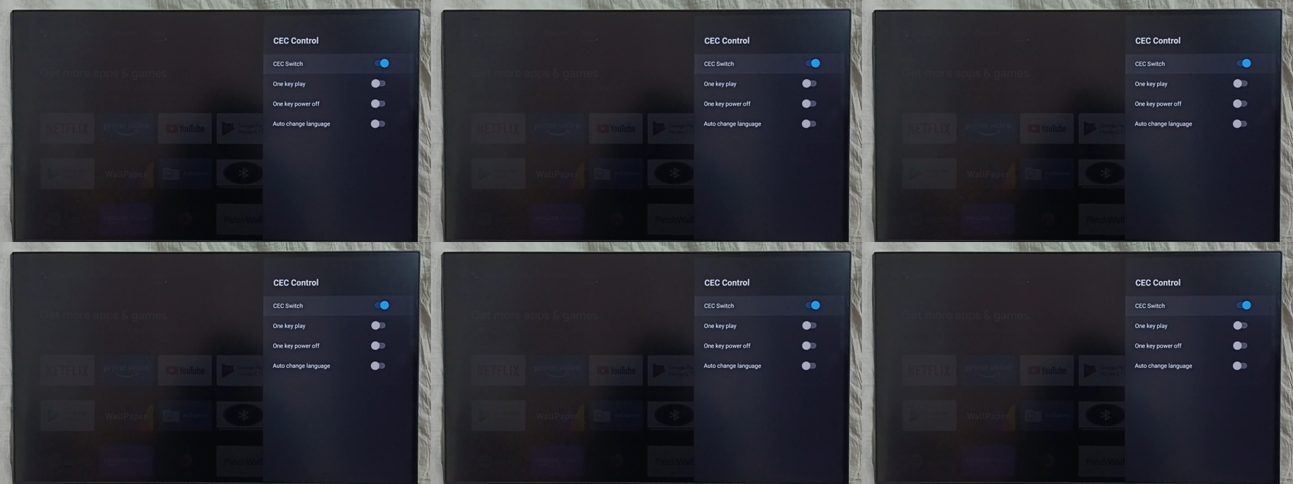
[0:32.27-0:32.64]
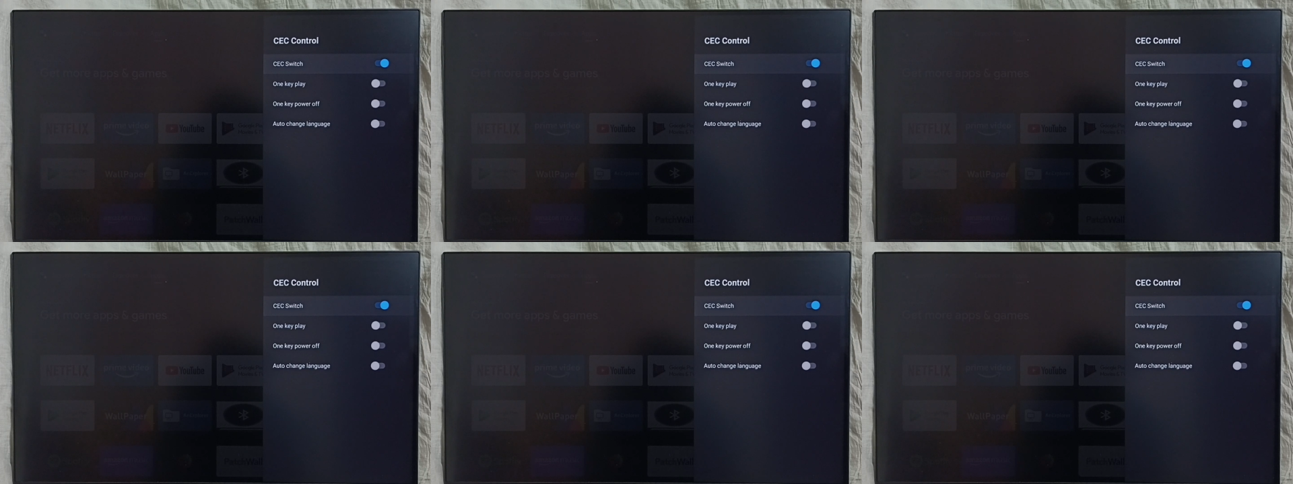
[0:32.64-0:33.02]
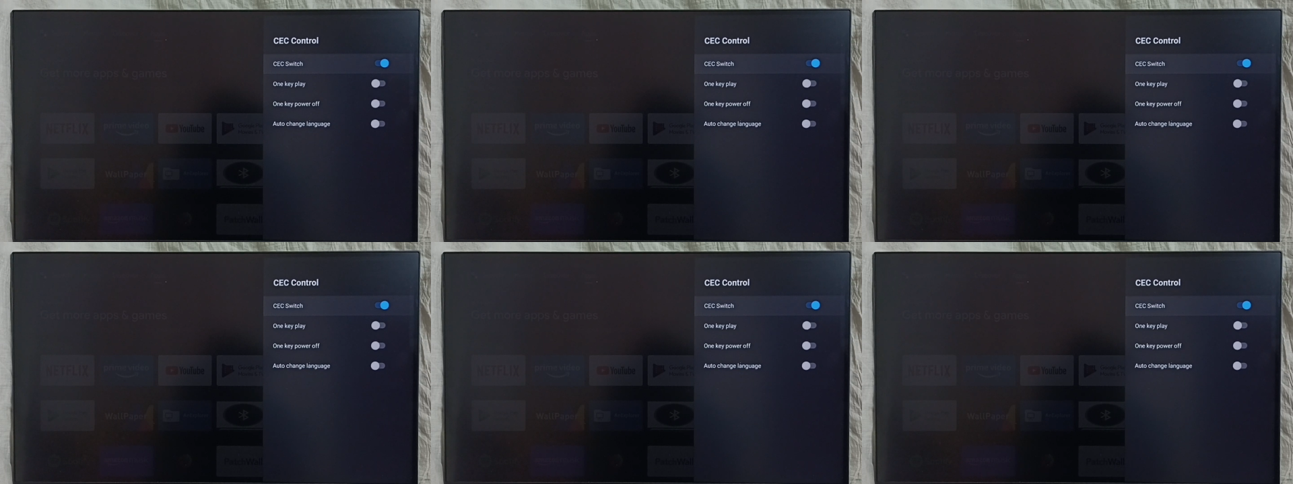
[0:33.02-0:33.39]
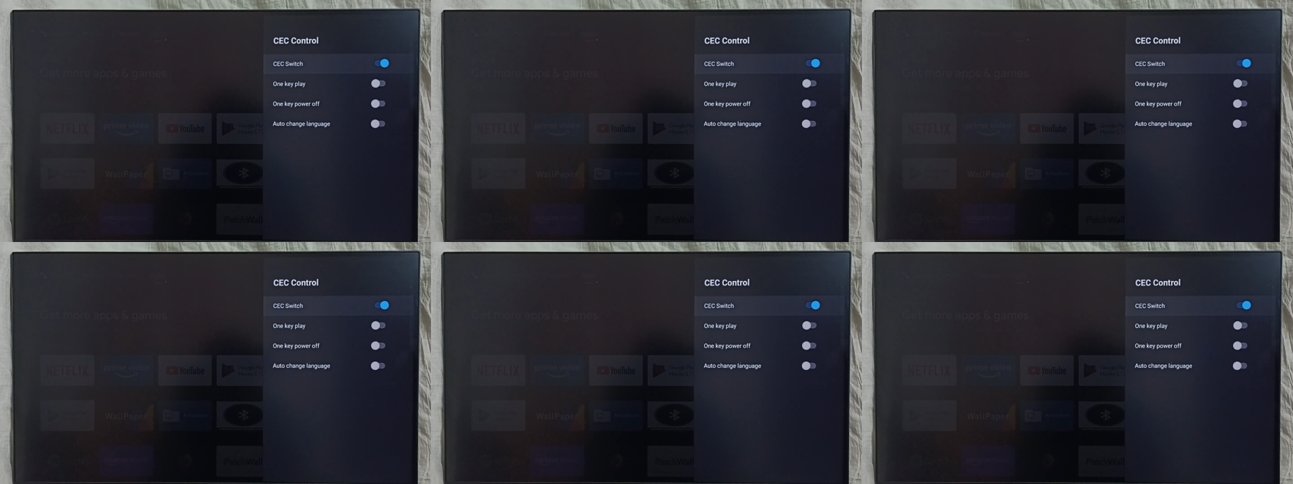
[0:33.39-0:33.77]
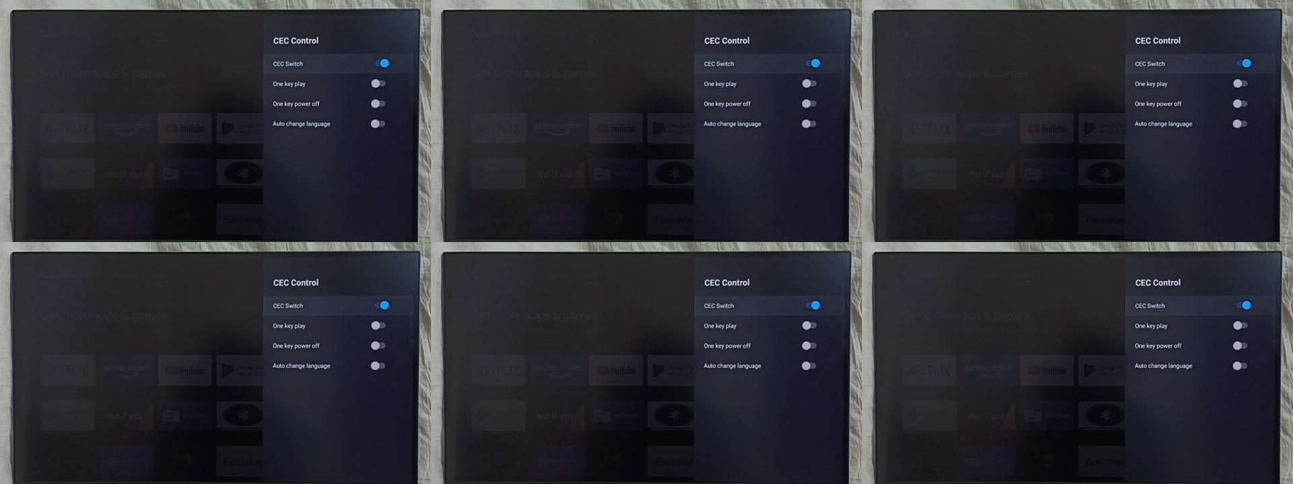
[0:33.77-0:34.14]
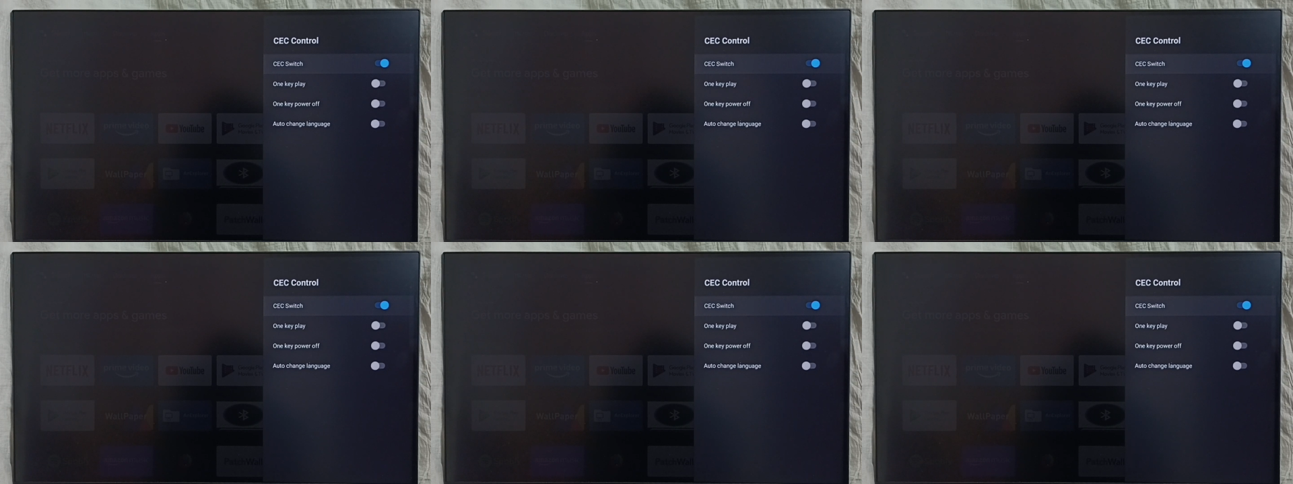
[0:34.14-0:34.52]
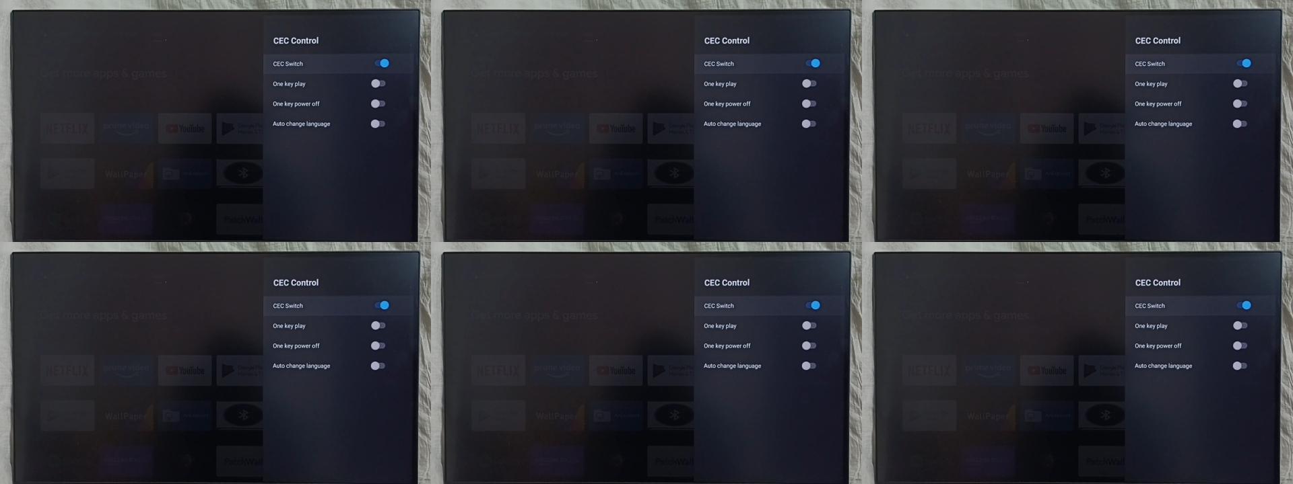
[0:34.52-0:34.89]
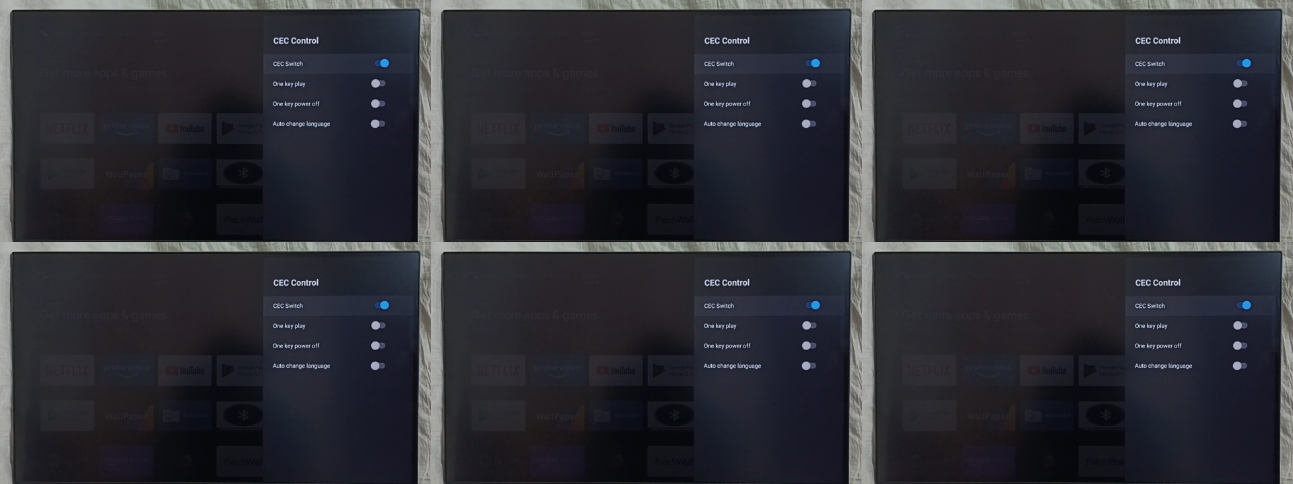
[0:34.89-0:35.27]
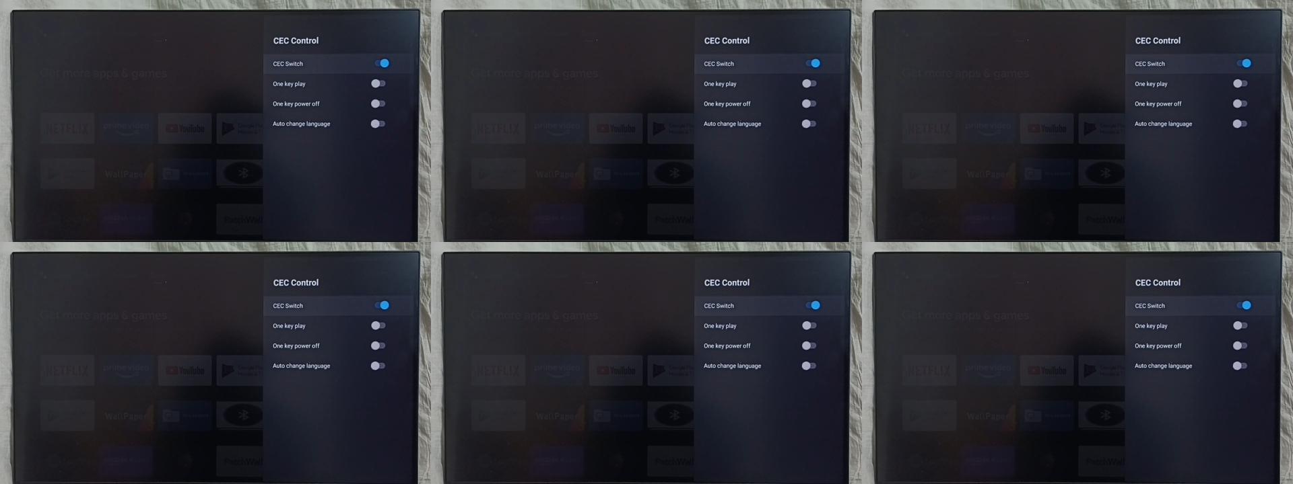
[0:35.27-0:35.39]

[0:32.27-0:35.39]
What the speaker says: (no speaker visible)